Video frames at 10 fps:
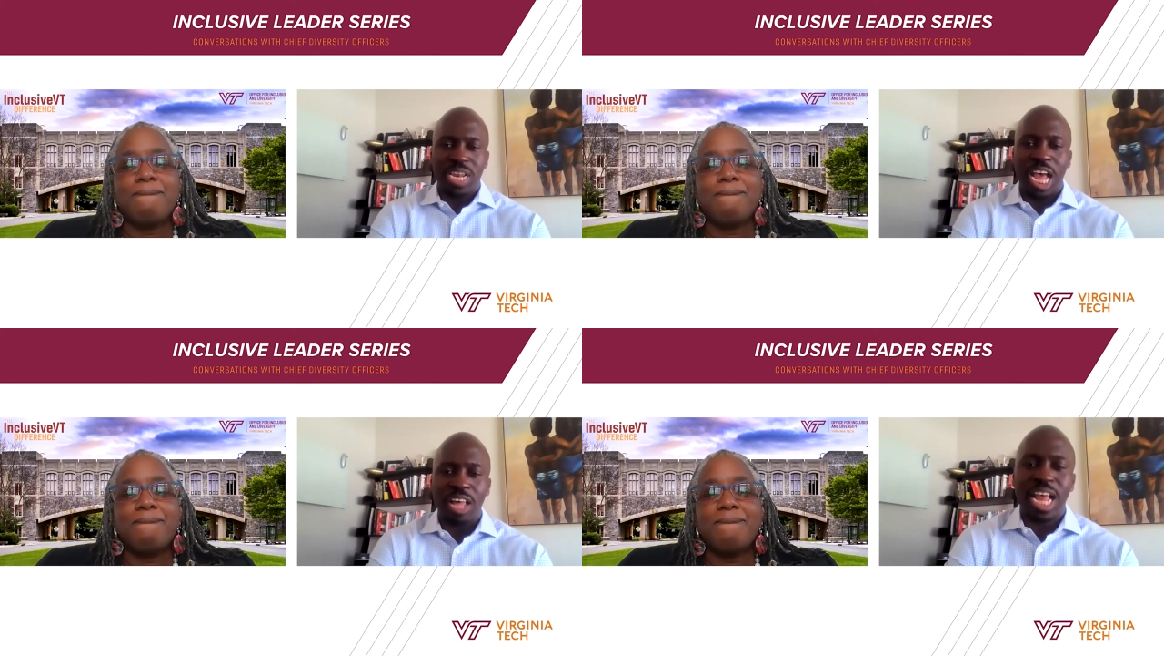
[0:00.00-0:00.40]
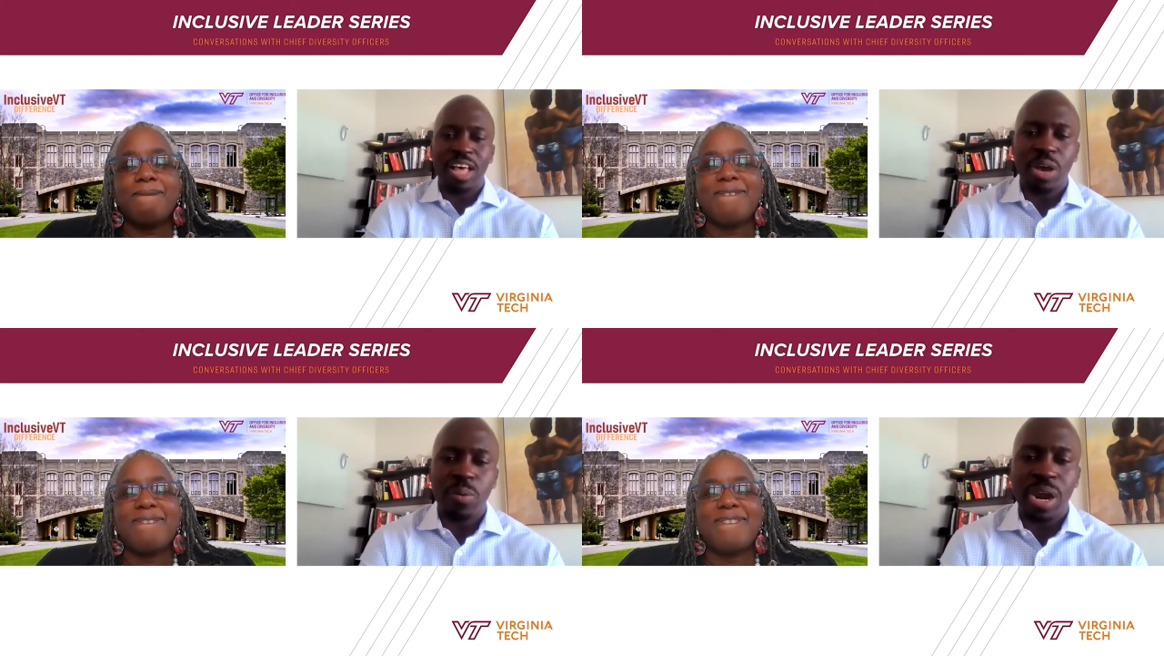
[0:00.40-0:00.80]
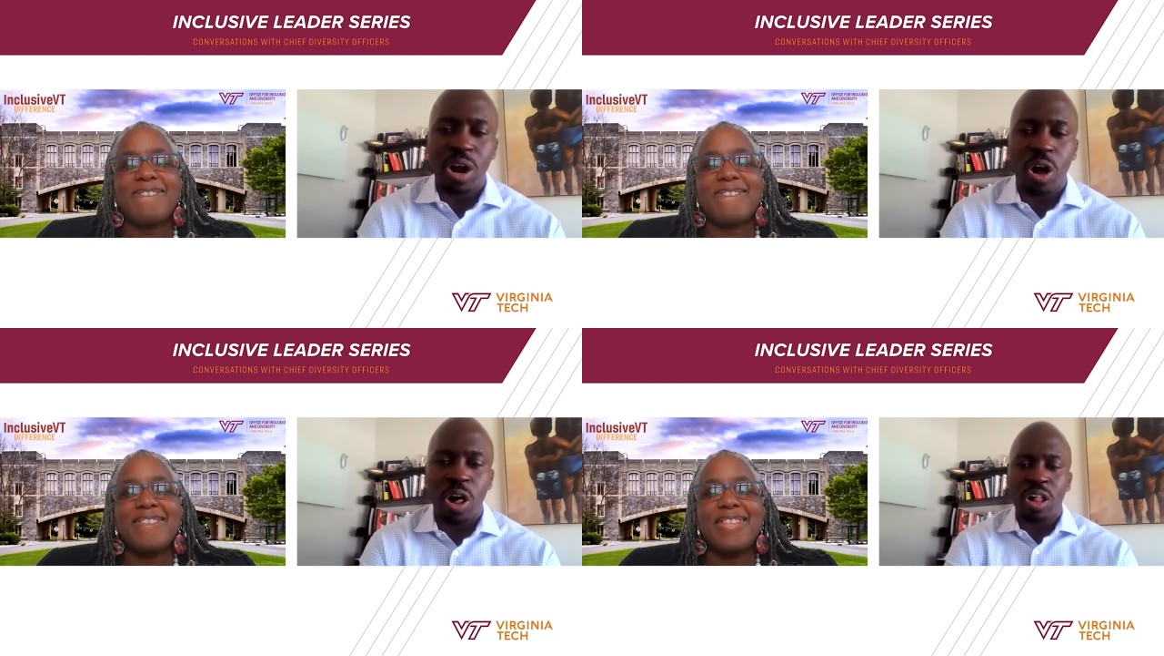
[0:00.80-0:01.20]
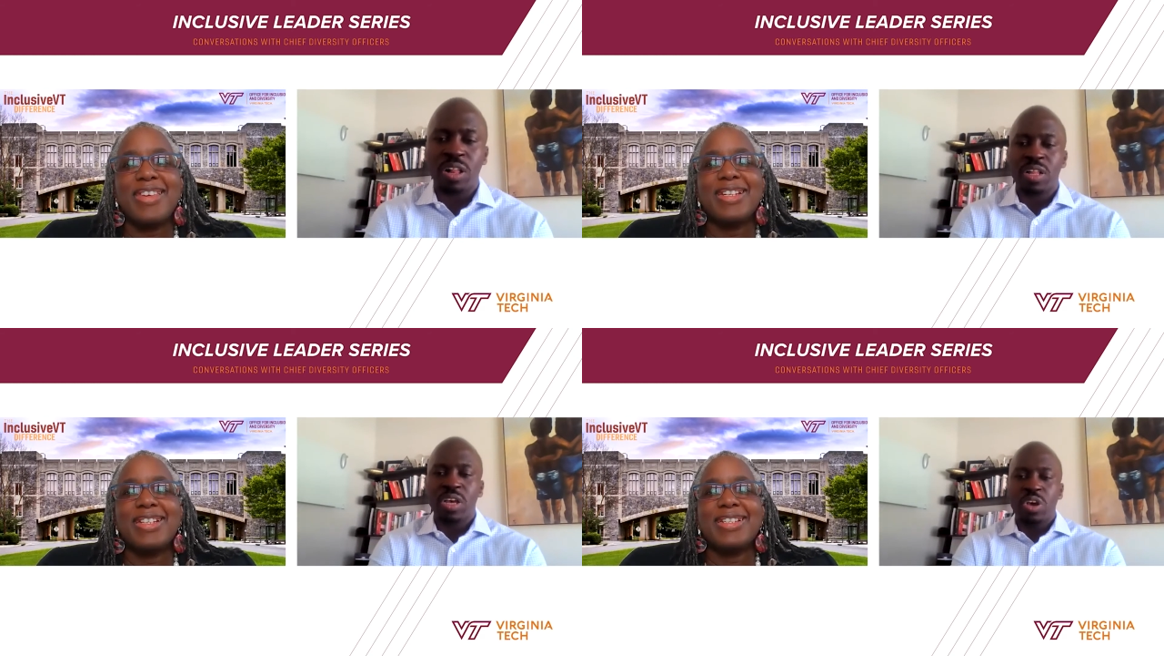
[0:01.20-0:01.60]
Speaker 1: Now, now that we're
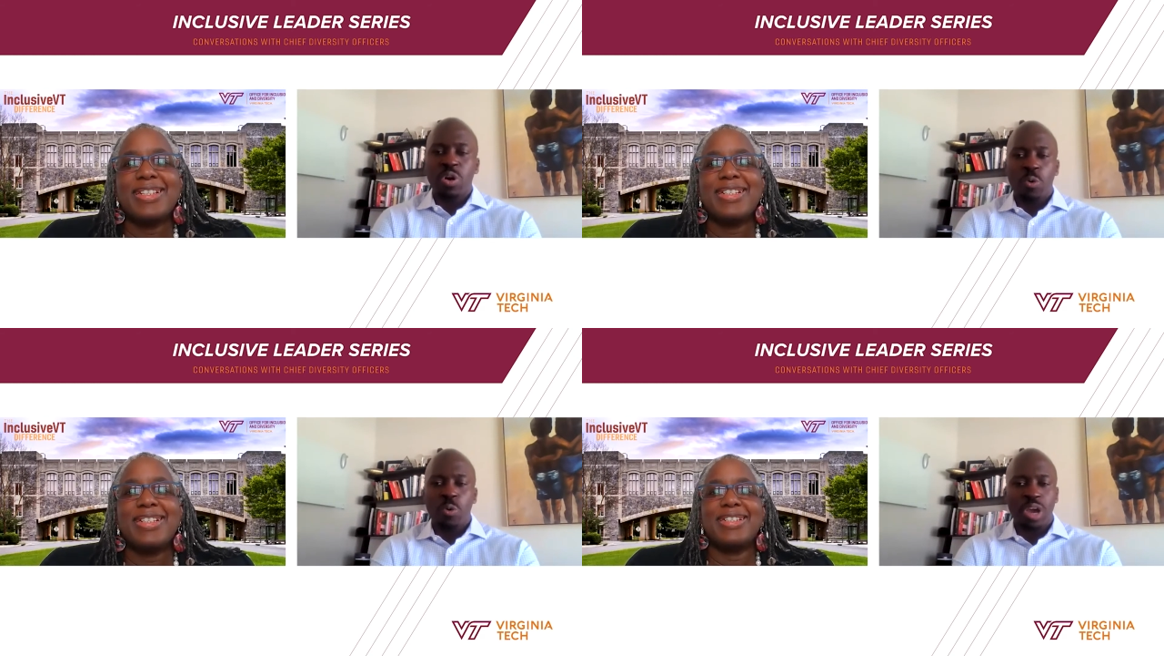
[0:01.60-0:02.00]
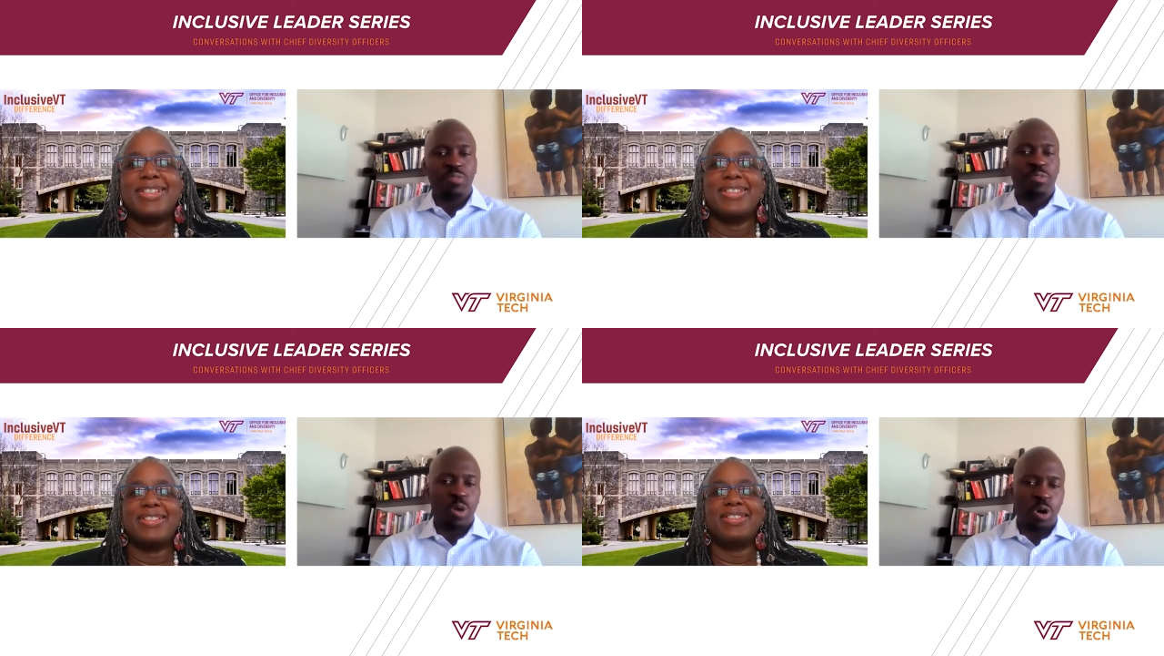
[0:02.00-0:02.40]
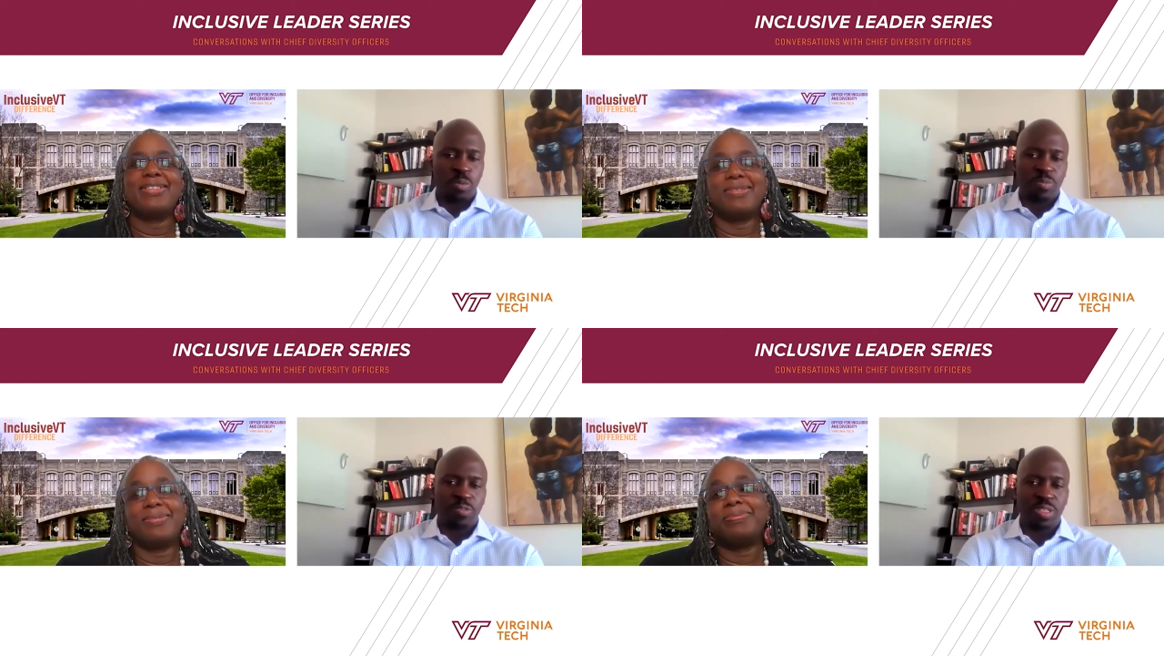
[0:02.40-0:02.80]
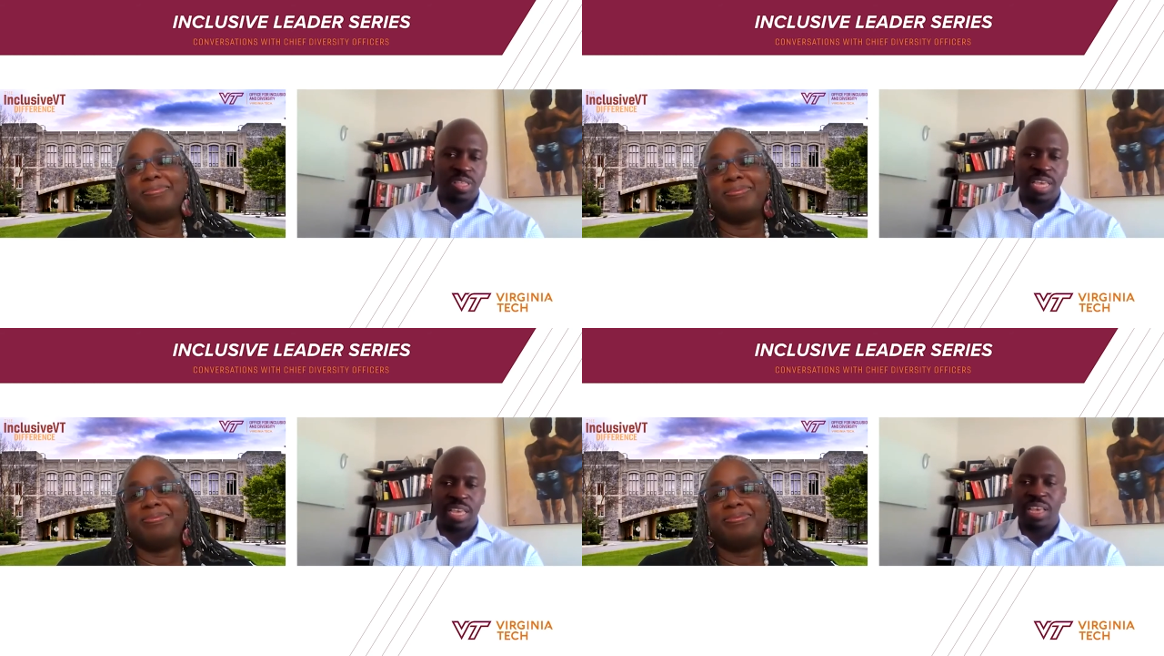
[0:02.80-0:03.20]
all working from home for
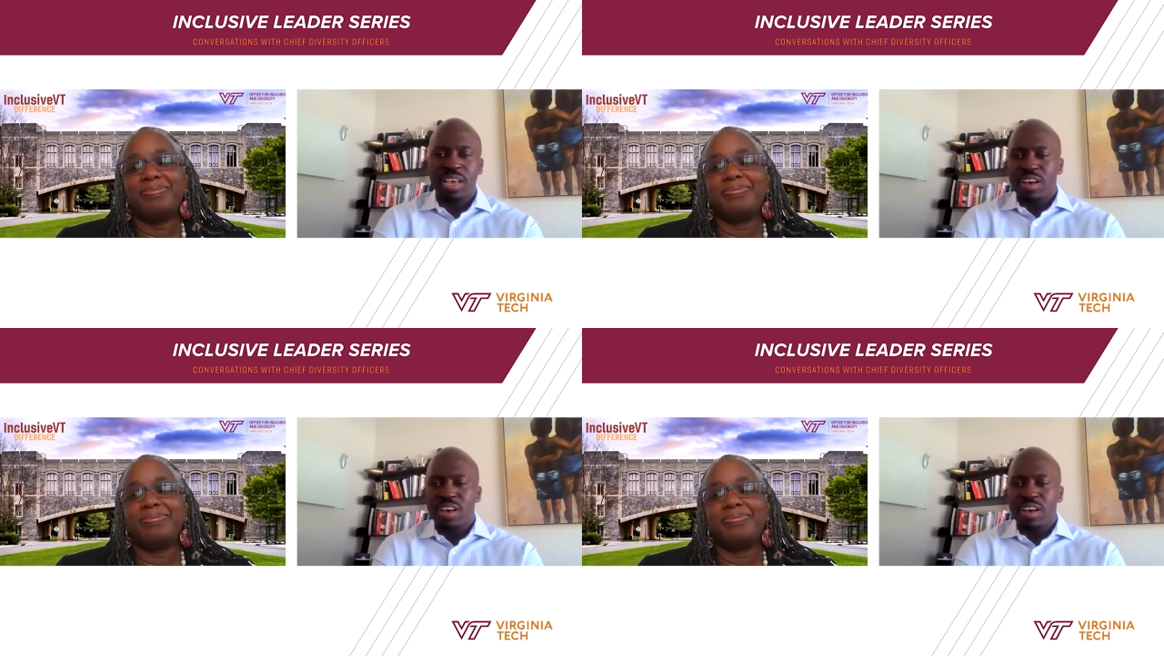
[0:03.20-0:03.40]
the